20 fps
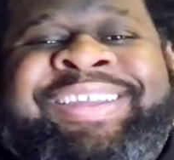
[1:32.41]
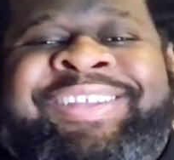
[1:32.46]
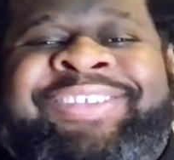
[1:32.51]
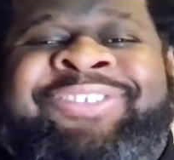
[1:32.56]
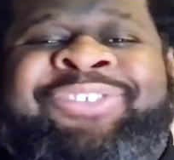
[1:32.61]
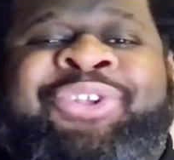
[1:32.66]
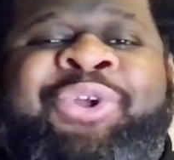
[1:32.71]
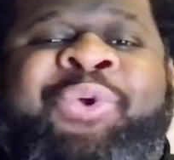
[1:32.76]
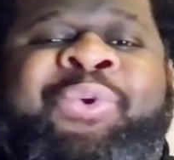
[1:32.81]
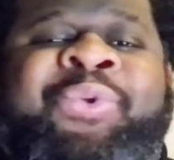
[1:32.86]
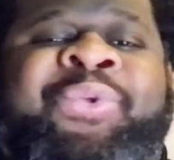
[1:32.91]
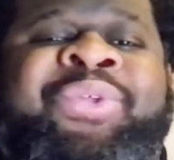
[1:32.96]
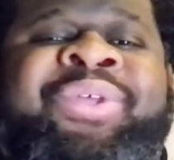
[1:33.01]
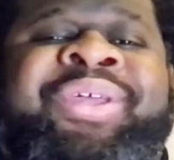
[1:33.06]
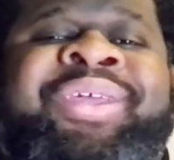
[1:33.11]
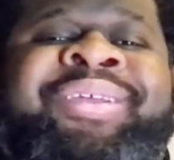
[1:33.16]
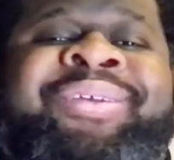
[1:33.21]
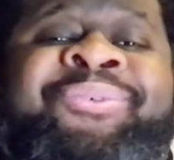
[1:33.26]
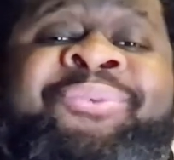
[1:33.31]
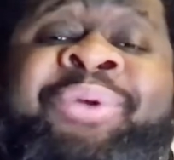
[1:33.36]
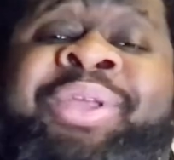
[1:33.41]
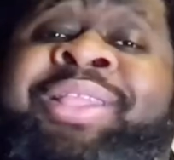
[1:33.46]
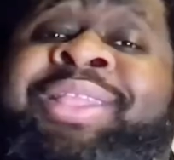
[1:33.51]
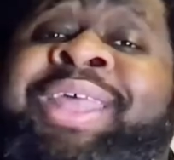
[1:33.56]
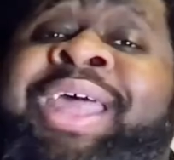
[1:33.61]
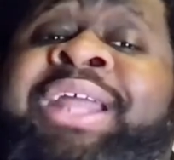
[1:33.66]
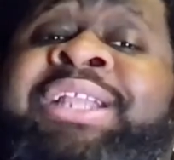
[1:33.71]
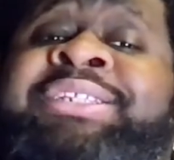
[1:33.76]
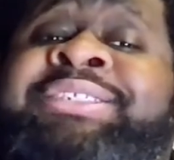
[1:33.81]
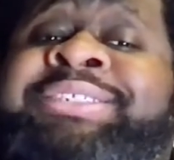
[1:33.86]
So, with
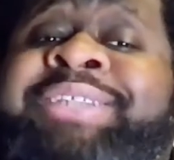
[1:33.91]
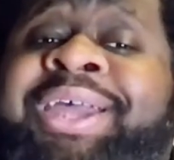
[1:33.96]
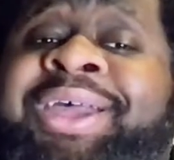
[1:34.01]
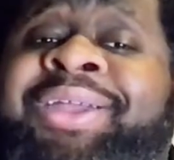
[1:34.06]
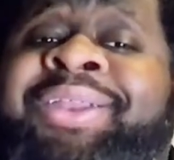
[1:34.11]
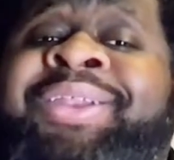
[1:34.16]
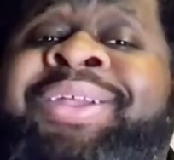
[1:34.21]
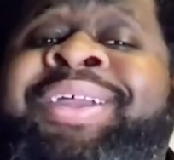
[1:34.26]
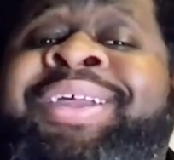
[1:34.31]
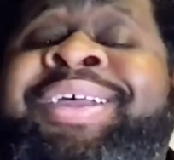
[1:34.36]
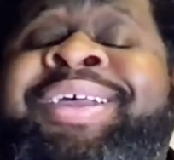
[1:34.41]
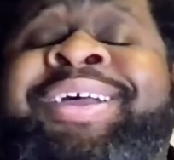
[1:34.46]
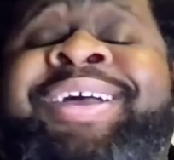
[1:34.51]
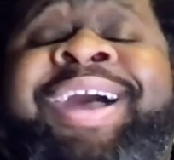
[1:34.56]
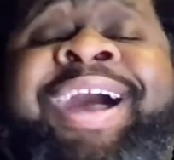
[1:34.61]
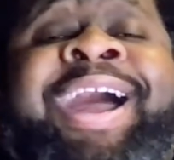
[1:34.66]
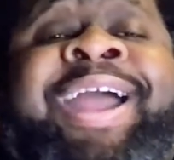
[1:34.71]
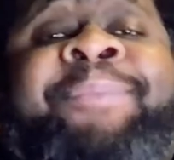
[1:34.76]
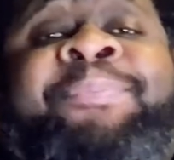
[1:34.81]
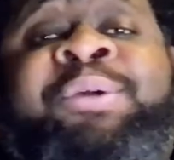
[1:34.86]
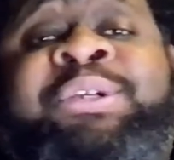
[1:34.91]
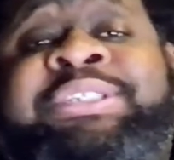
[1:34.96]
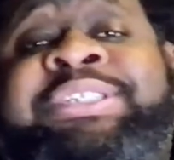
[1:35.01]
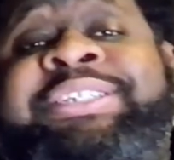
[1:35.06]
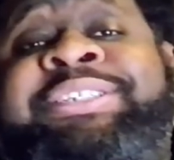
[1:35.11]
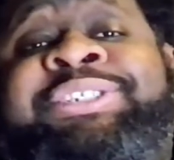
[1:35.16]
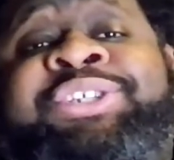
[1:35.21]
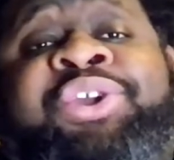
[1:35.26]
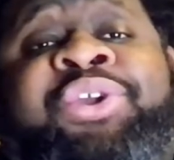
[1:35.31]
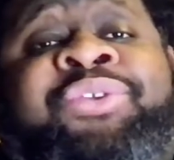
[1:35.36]
that said, I
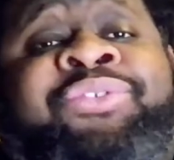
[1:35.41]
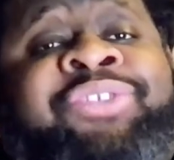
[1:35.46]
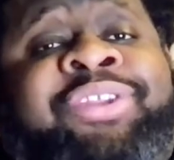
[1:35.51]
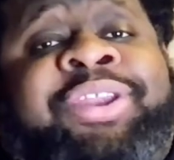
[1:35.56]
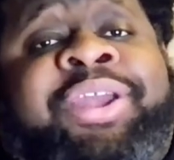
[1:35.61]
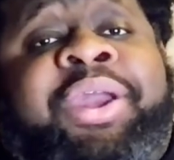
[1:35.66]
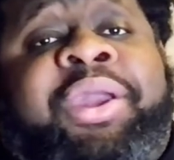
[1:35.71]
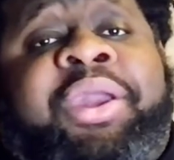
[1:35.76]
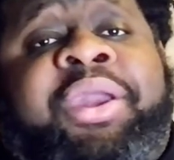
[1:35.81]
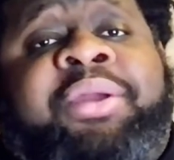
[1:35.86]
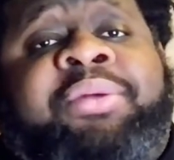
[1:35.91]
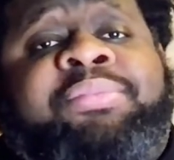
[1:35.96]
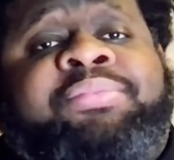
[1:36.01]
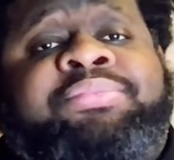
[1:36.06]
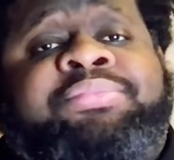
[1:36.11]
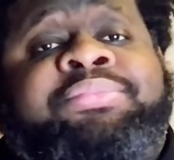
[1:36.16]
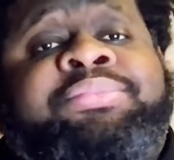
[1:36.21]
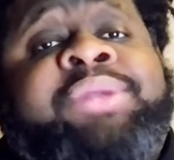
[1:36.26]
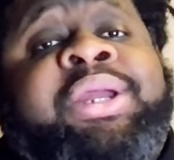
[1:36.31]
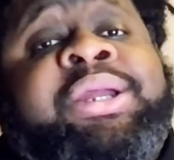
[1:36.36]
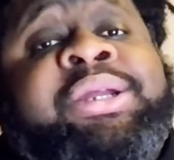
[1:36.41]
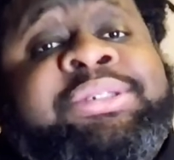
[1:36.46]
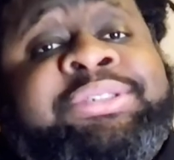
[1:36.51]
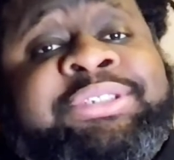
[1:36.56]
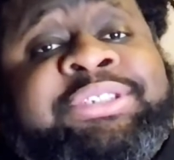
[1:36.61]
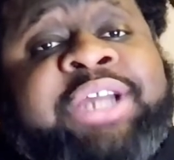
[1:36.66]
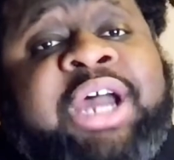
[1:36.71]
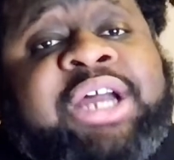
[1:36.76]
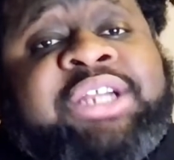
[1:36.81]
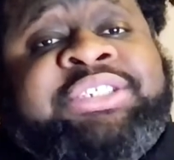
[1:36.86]
present to you today
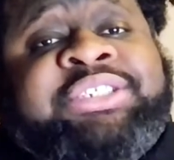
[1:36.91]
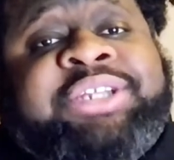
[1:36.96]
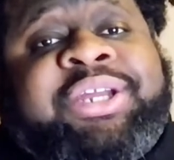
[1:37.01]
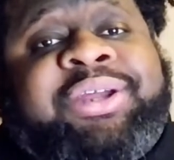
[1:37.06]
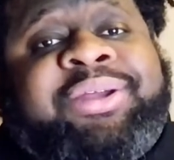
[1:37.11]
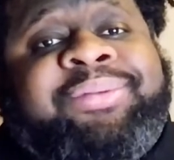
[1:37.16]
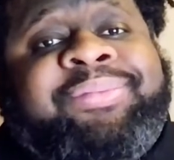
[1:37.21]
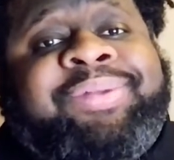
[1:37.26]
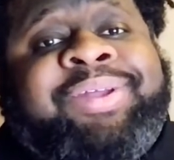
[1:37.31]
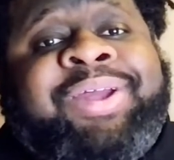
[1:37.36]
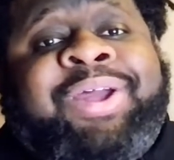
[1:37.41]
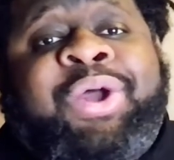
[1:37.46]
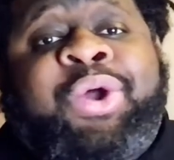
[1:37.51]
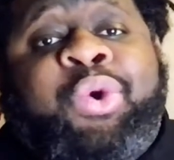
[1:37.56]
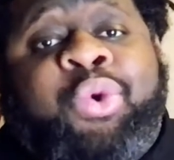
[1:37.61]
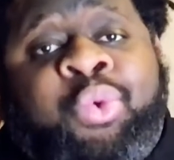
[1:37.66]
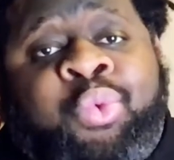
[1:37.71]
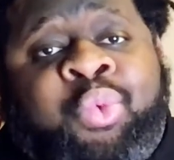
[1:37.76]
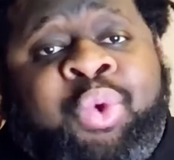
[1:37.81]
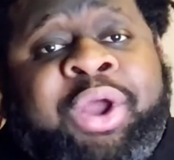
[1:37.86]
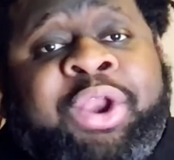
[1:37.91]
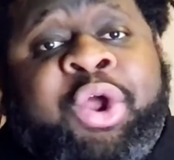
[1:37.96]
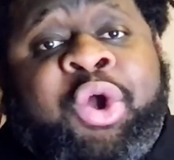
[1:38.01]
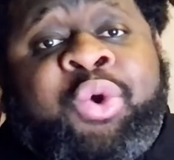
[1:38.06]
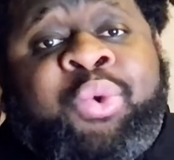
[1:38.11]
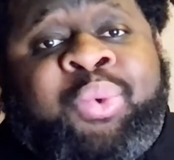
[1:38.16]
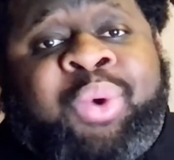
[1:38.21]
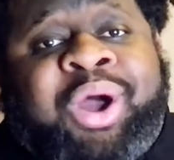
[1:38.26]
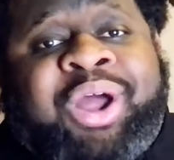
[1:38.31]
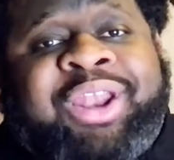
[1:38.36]
Tosca
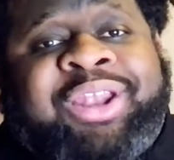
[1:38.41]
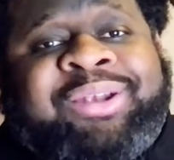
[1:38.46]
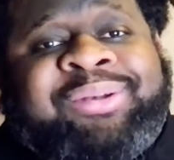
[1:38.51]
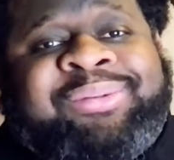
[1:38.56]
101.